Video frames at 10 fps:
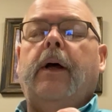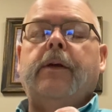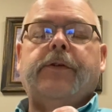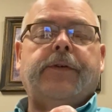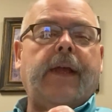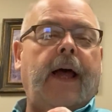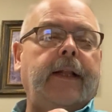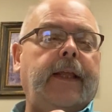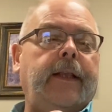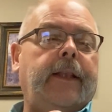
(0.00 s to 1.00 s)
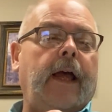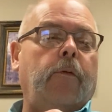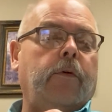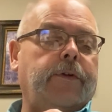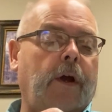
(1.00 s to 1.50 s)
society that
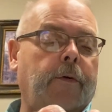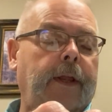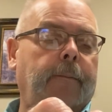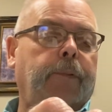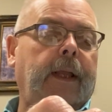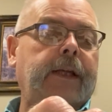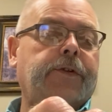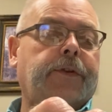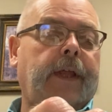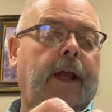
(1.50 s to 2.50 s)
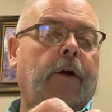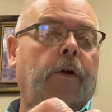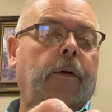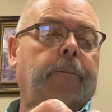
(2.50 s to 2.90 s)
was already in place there.